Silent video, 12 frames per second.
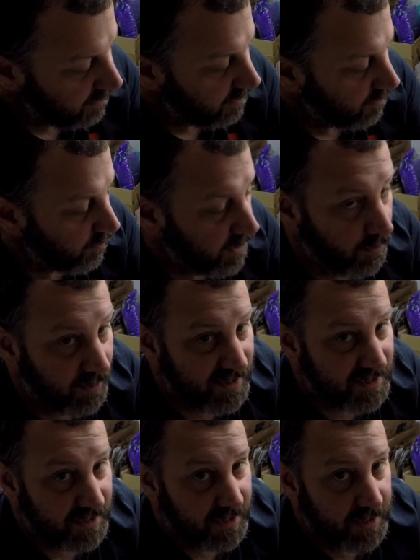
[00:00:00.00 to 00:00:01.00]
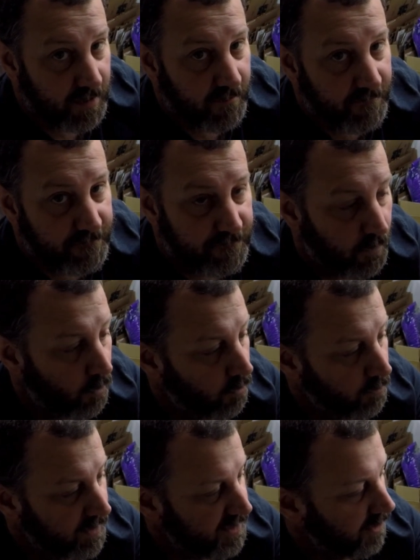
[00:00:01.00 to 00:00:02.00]
we only see 4
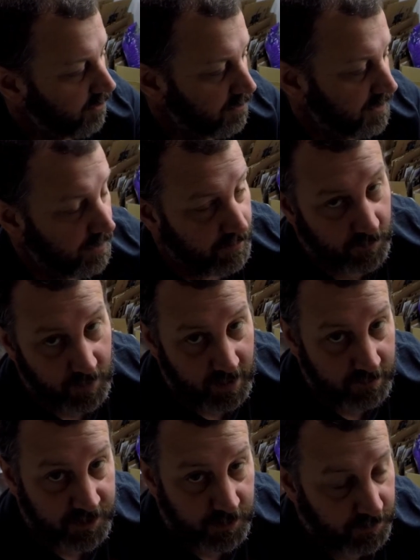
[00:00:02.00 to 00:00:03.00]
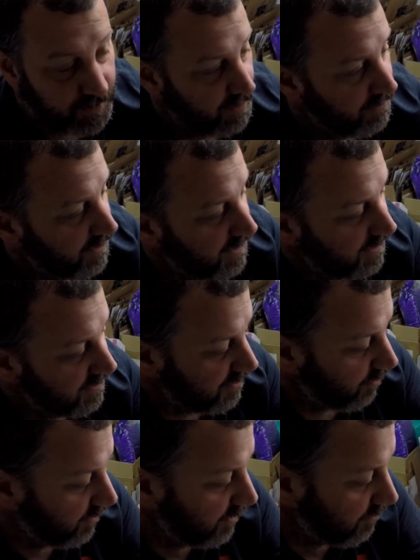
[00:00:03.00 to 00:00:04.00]
results. I don't know why I'm showing y'all that. It's
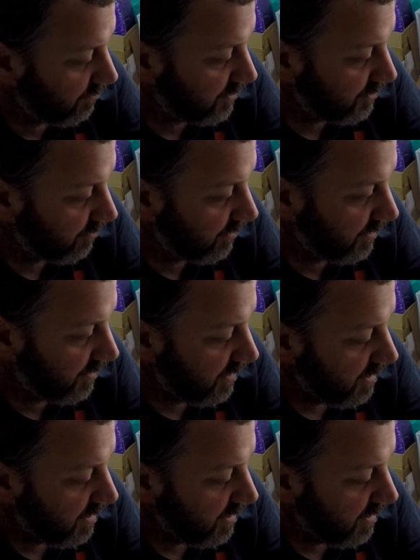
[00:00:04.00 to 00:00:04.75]
already on the screen.